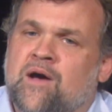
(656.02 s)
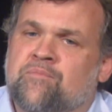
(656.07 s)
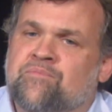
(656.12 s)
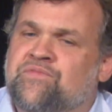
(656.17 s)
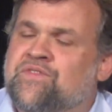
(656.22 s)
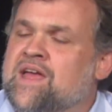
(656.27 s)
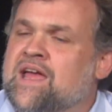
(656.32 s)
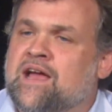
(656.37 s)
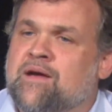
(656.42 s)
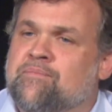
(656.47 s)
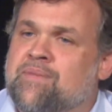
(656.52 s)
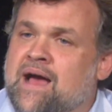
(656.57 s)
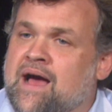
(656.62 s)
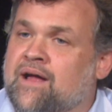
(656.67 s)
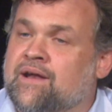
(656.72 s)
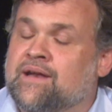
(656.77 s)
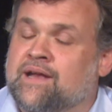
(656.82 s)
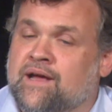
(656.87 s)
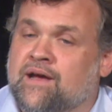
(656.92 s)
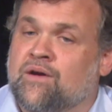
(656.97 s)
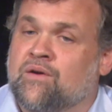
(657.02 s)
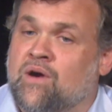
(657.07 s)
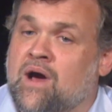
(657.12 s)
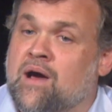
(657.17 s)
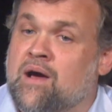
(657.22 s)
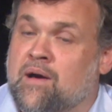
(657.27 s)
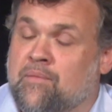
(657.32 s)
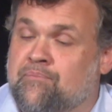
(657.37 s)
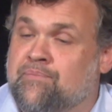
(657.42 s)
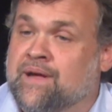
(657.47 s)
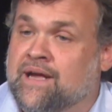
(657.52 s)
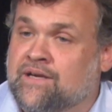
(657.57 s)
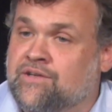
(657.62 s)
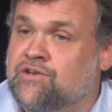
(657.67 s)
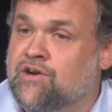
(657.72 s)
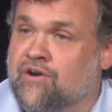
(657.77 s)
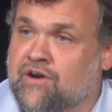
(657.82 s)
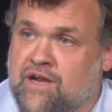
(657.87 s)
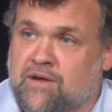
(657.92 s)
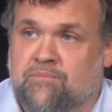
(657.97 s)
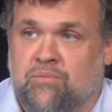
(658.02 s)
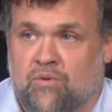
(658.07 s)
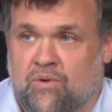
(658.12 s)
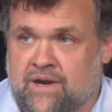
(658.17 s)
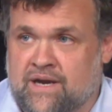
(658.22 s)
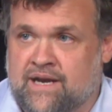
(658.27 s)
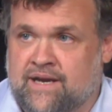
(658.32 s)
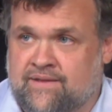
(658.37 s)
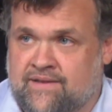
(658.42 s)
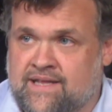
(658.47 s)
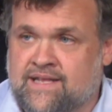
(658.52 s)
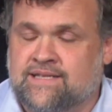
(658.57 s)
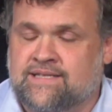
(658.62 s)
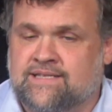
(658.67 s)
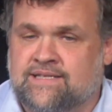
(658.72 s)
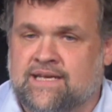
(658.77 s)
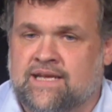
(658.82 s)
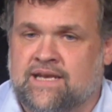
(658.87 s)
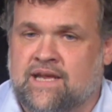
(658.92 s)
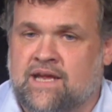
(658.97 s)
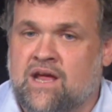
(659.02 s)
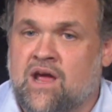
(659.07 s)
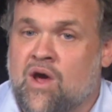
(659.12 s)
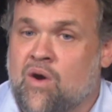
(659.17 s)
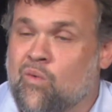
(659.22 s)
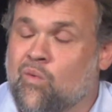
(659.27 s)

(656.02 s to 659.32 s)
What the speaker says: Think about a big turning point in this city